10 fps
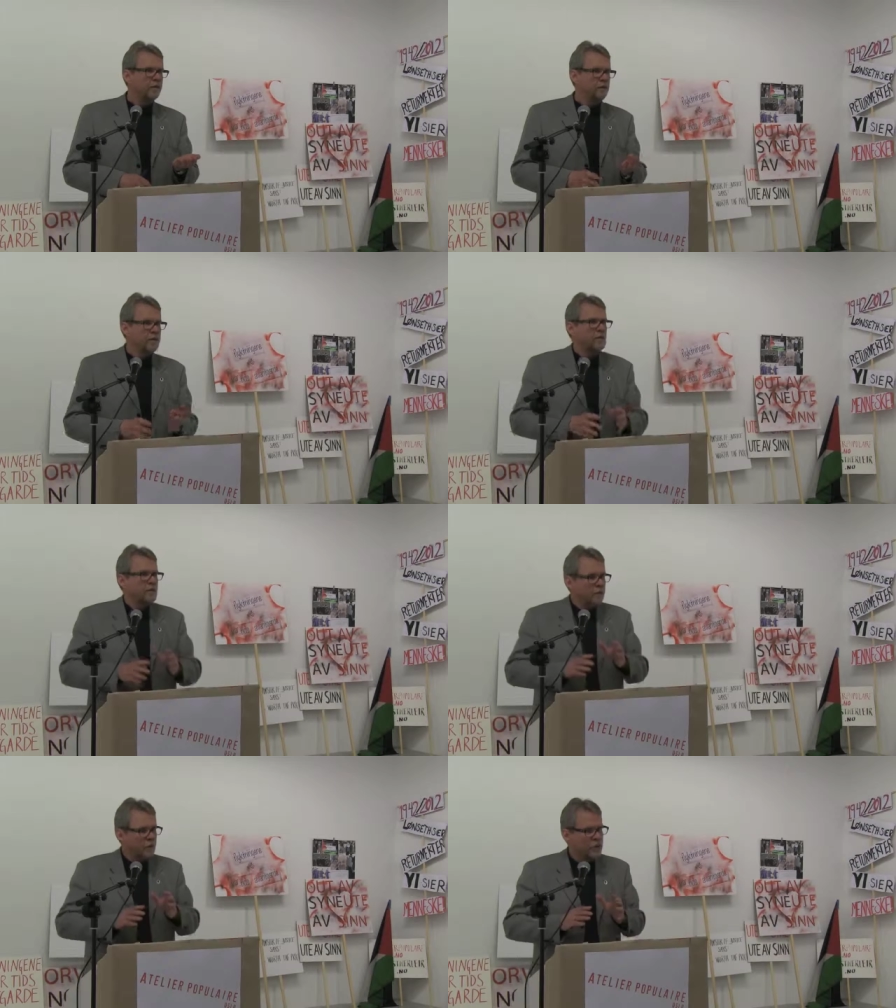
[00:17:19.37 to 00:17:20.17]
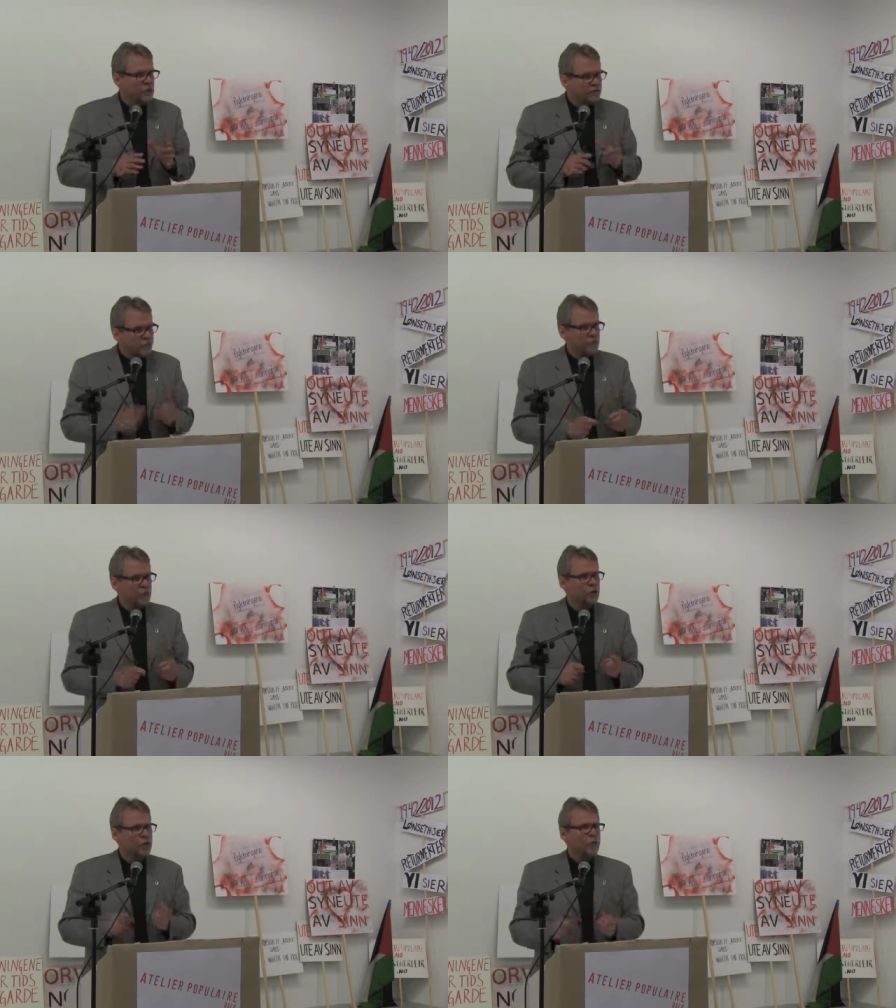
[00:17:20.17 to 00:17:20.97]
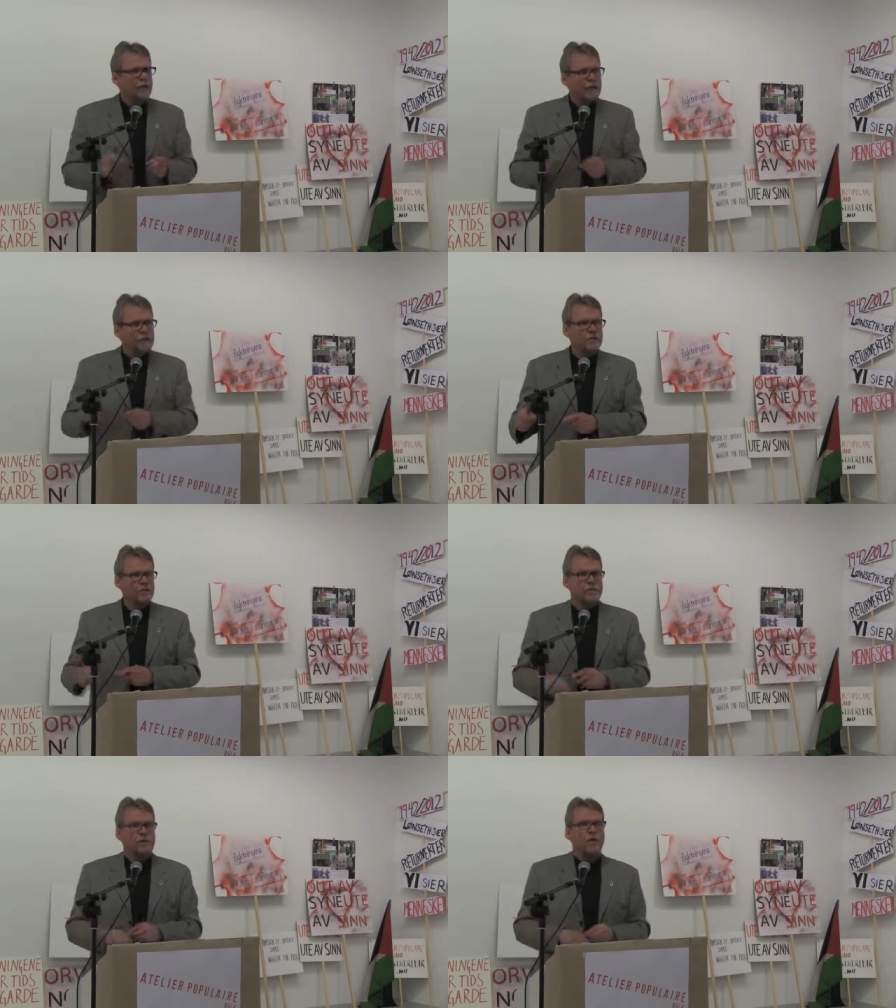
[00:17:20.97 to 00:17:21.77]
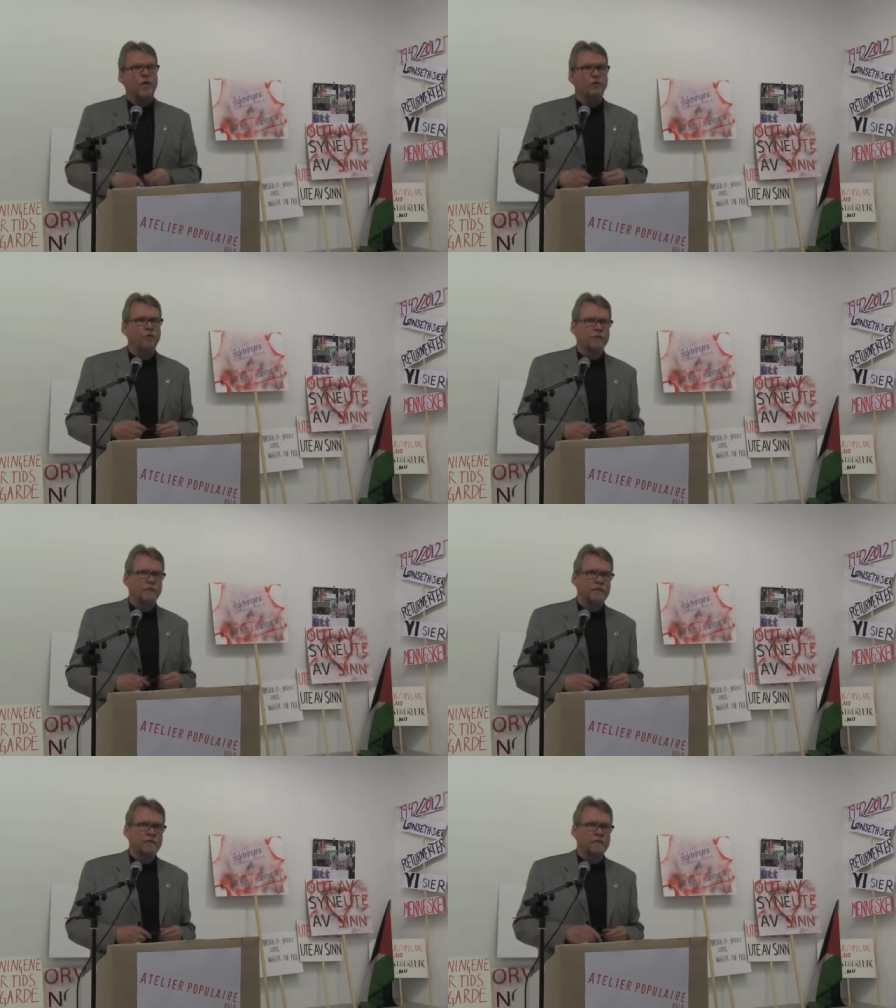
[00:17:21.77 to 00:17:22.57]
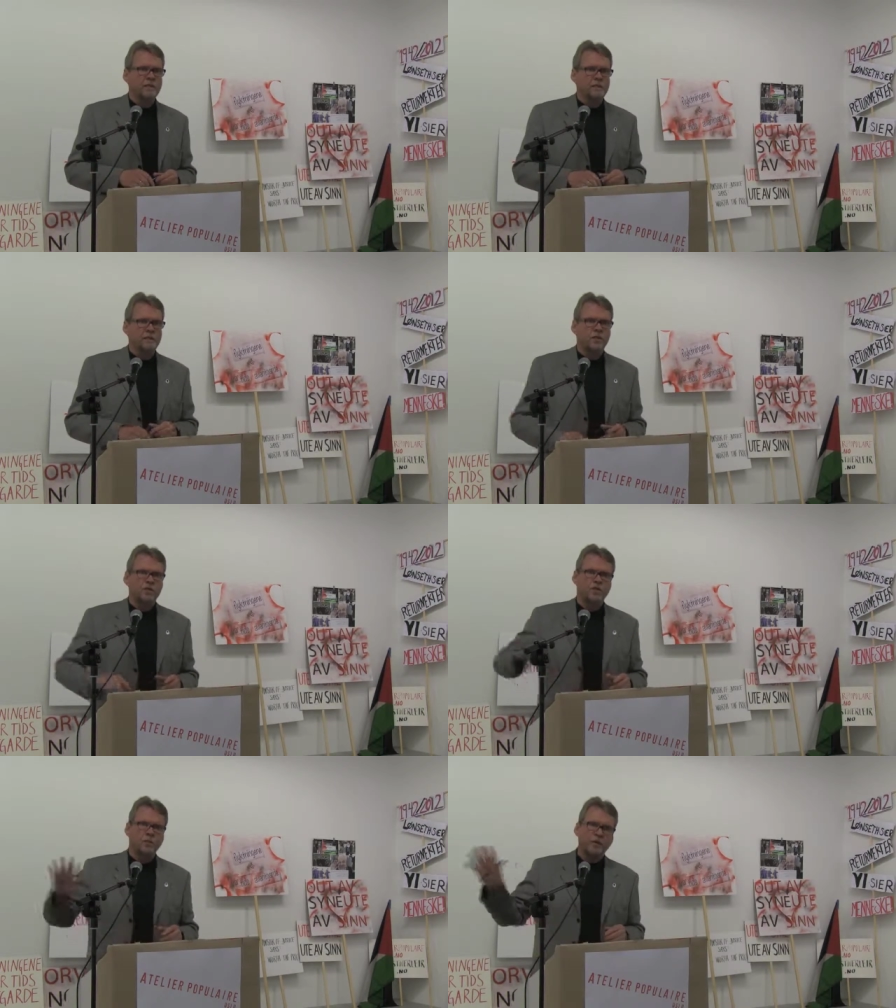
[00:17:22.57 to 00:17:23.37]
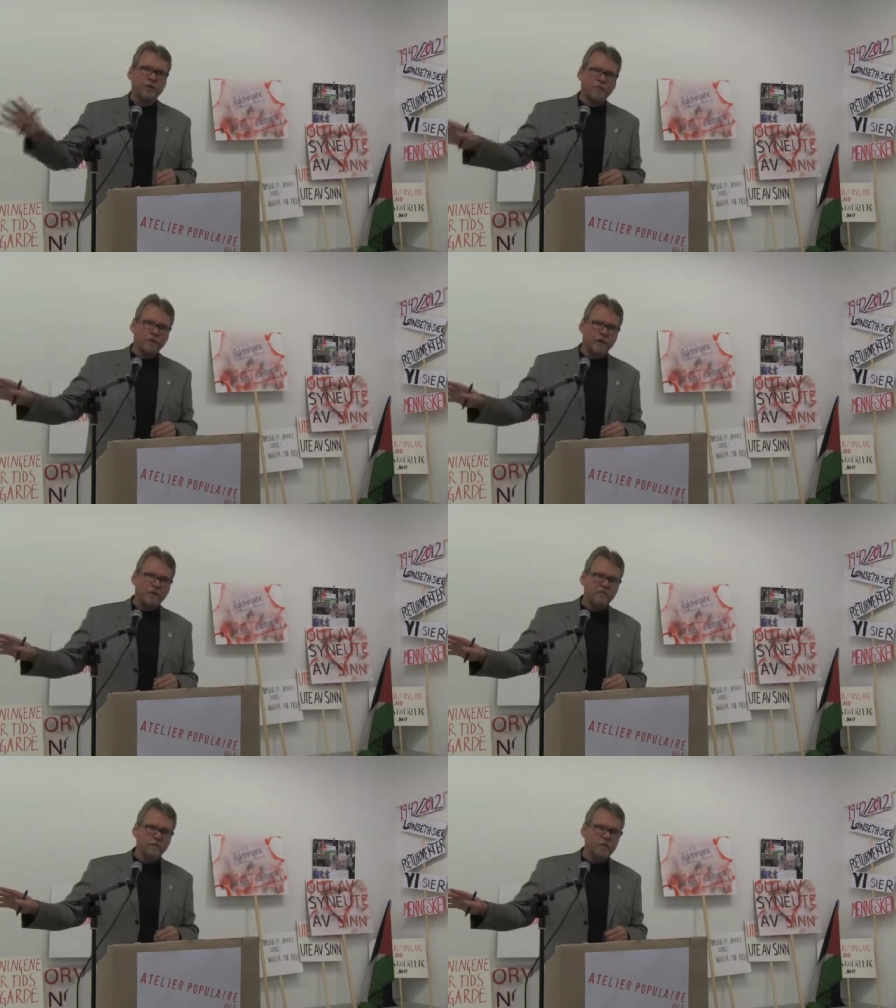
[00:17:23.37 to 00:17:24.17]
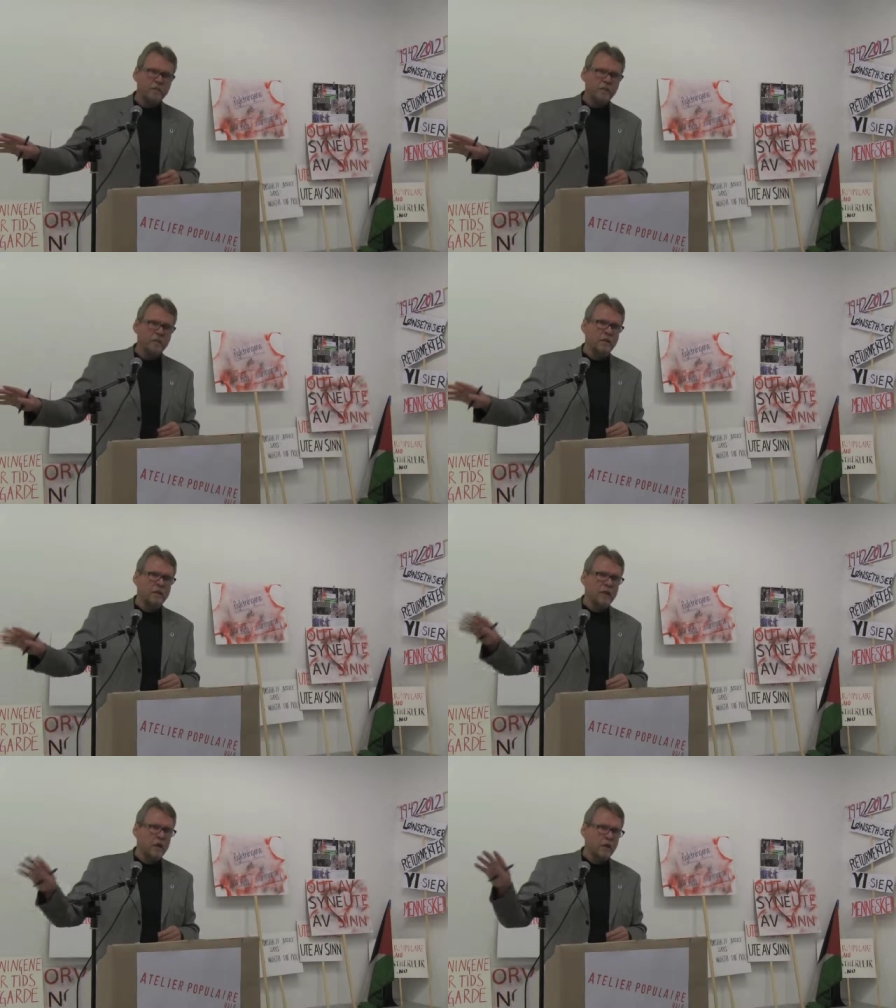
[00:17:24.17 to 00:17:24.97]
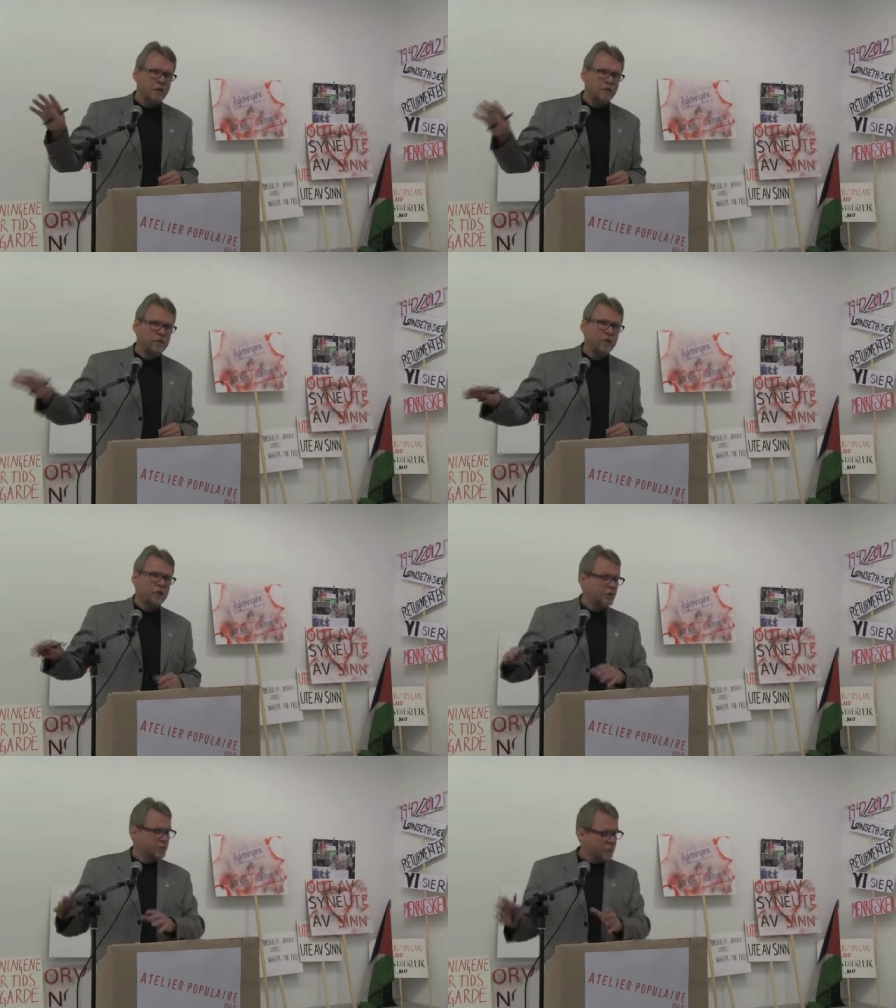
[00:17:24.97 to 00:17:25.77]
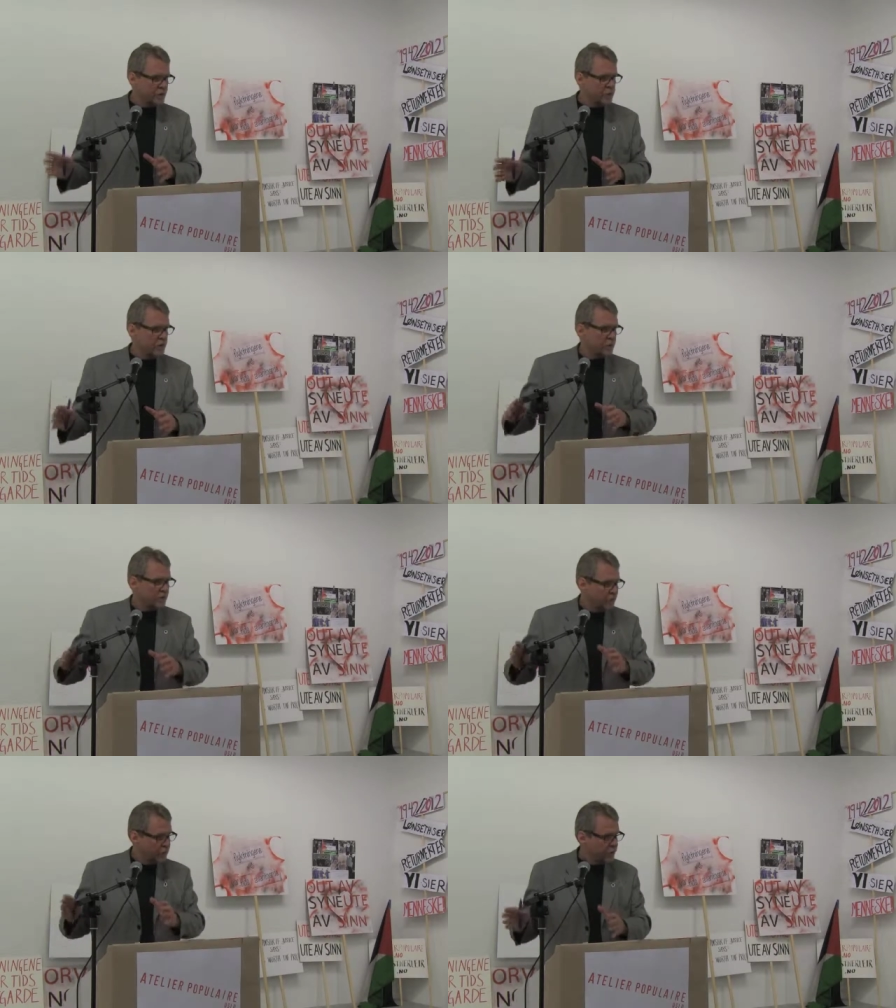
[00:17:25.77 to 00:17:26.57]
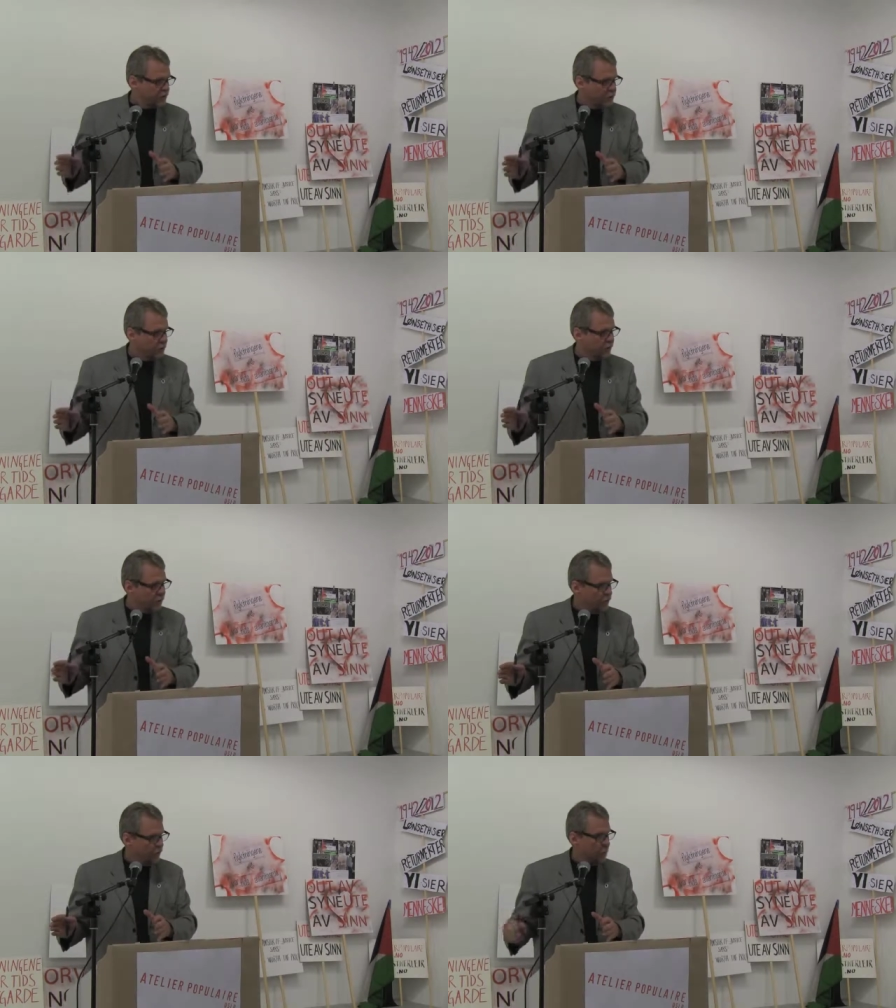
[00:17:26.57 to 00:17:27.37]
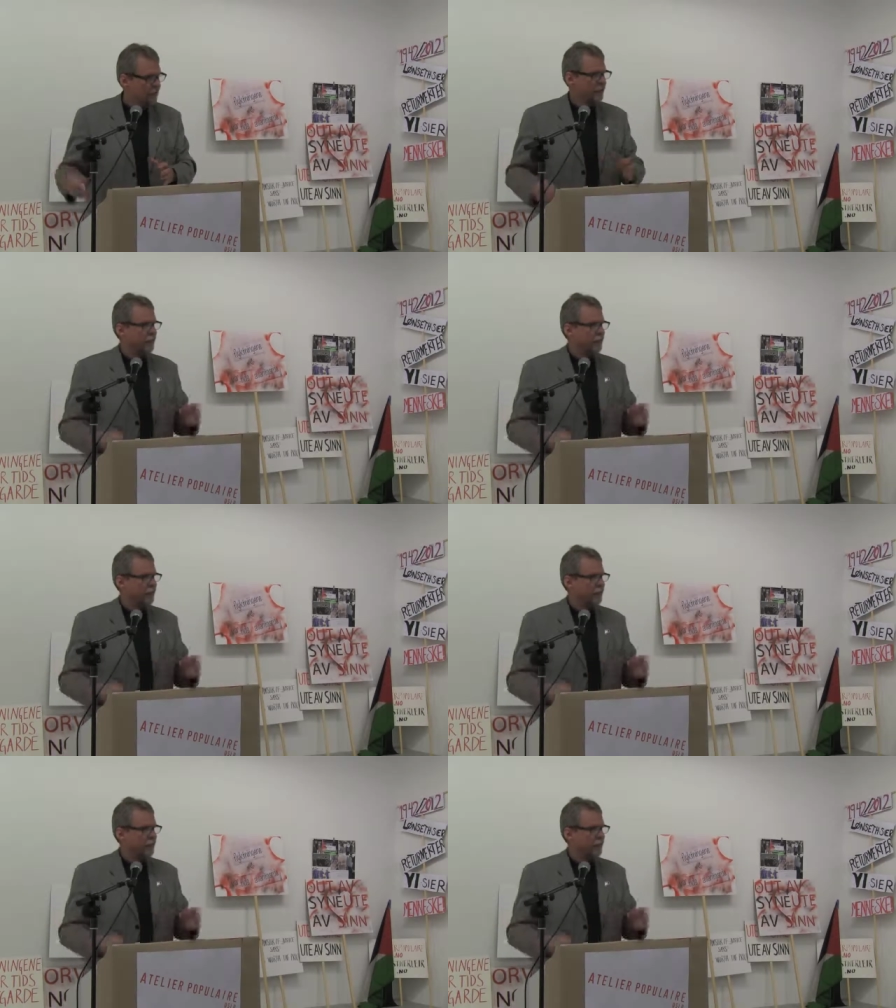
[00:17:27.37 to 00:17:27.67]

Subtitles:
this special UN agency for Palestinians. So we have 5 million under the auspices or protection of UNRWA,